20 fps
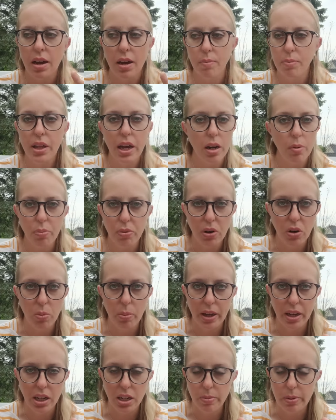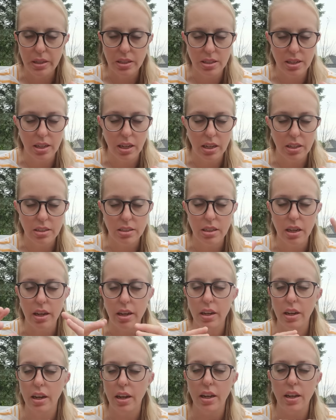I'm not a pro by any means, like I
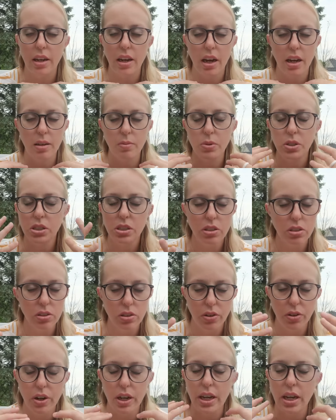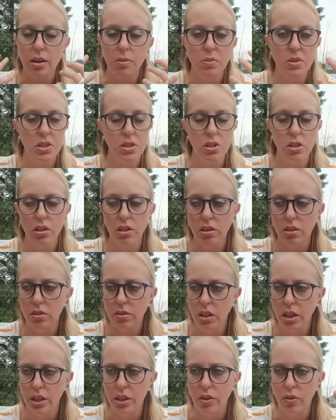said, and I'm still learning, I'm
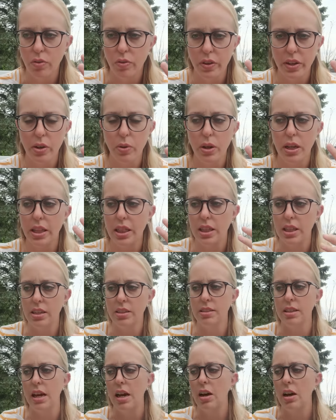still, you know, figuring things